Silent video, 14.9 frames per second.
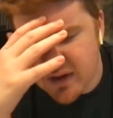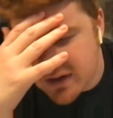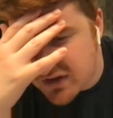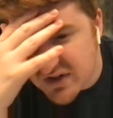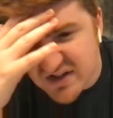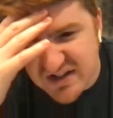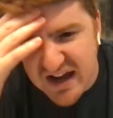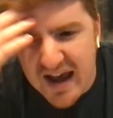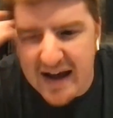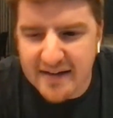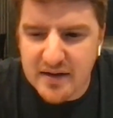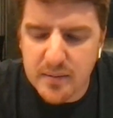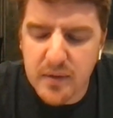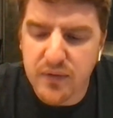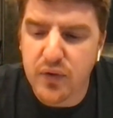like just tag
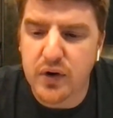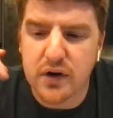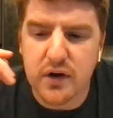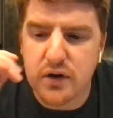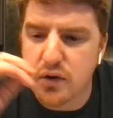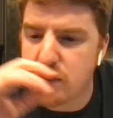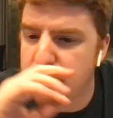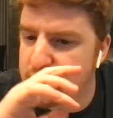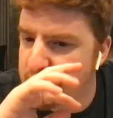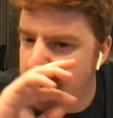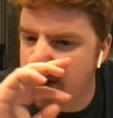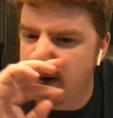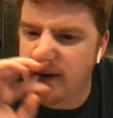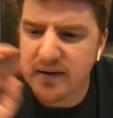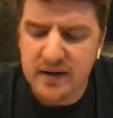them if you're going to use
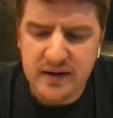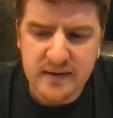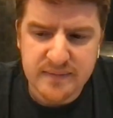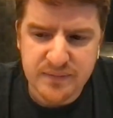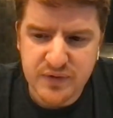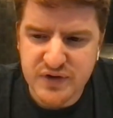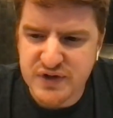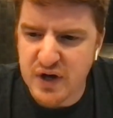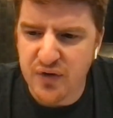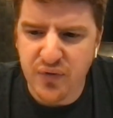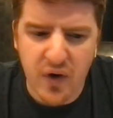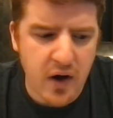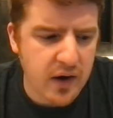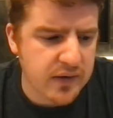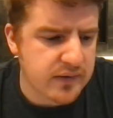their stuff
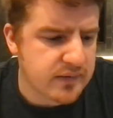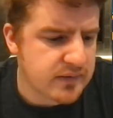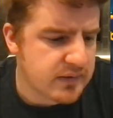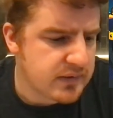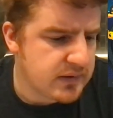on